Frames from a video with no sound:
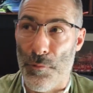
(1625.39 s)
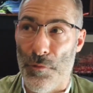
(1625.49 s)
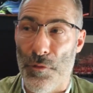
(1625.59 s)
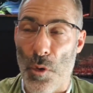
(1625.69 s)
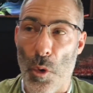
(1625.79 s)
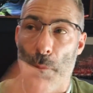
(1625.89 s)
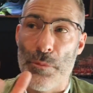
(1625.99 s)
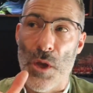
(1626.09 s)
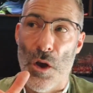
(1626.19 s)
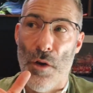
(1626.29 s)

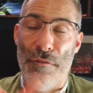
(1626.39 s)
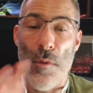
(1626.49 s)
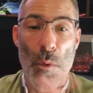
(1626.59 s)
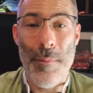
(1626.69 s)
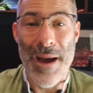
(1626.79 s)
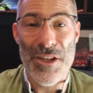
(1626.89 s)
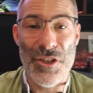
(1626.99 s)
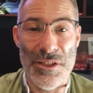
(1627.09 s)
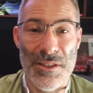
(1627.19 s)
football matches,